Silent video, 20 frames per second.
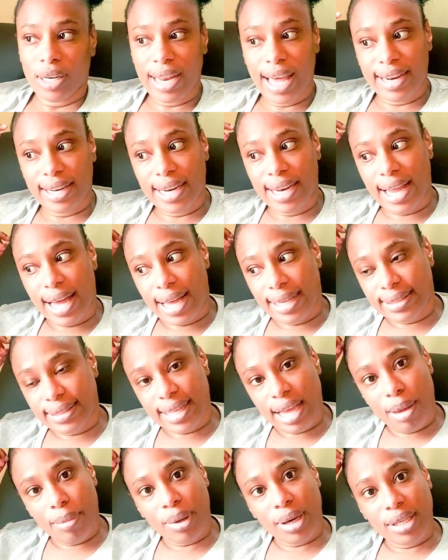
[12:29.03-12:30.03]
than the
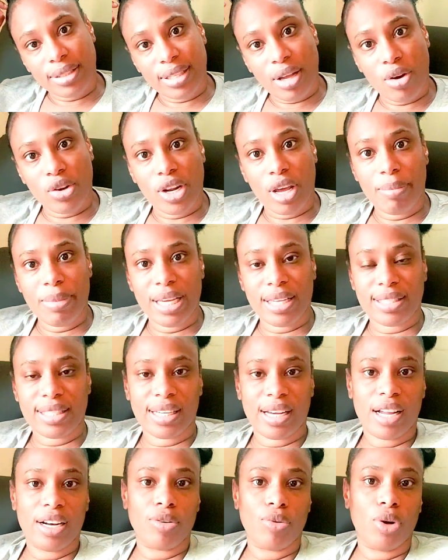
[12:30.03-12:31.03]
last time, because I would have
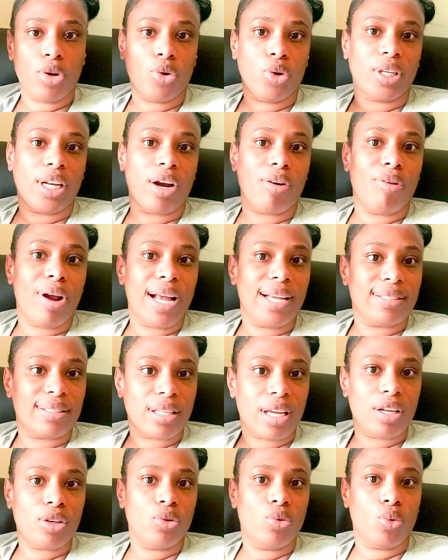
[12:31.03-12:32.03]
basically run out of
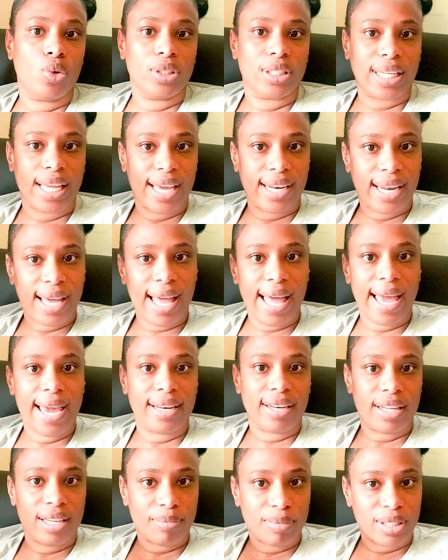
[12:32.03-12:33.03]
rice and those kind of
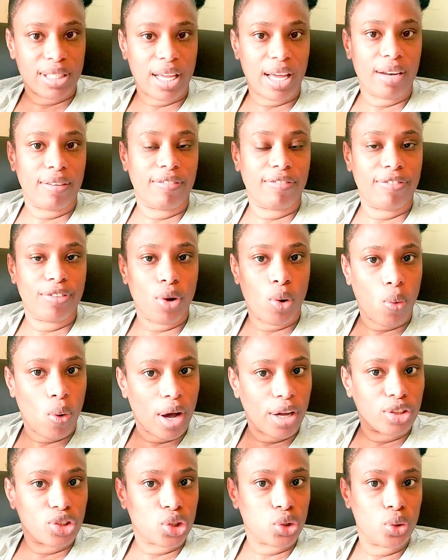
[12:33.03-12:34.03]
items and
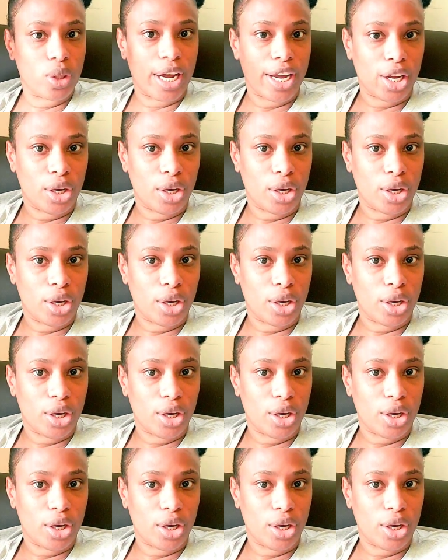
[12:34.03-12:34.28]
flour and sugar,